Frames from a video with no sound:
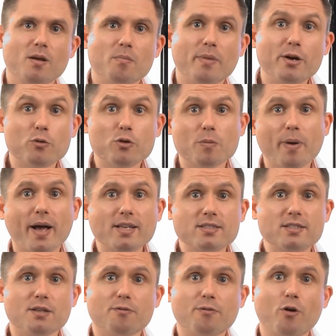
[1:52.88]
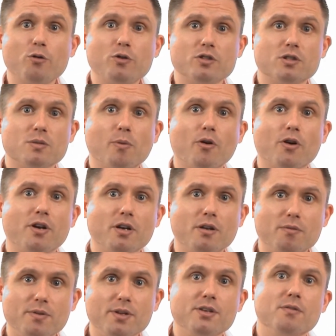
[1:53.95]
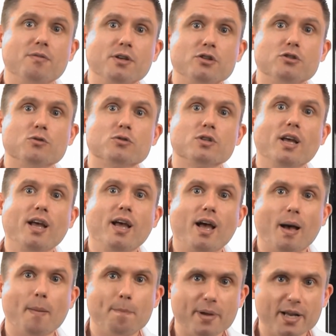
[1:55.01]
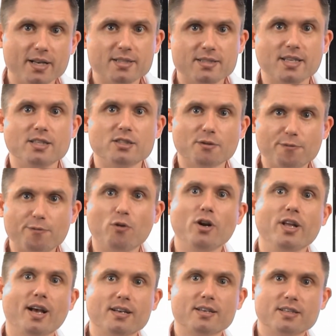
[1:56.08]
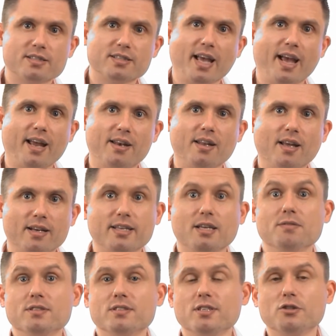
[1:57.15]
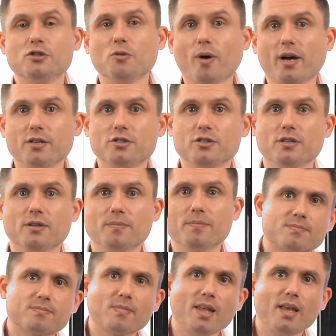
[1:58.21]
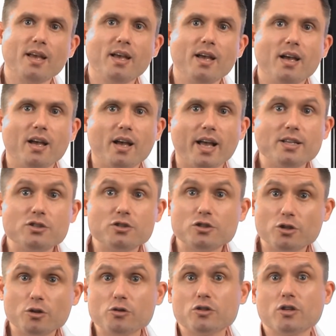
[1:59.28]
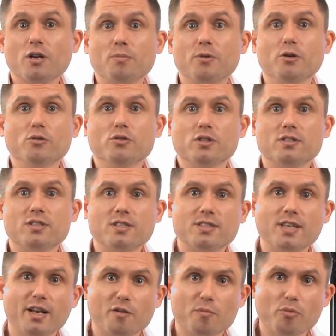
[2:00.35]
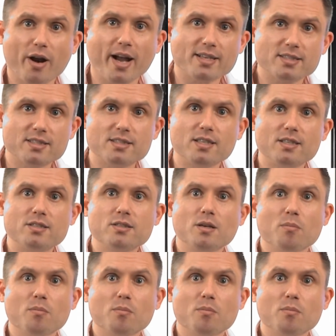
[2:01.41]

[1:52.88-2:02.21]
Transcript: Mental capacity focuses upon an individual's ability to fully understand a given situation. Institutional abuse is a set of practices,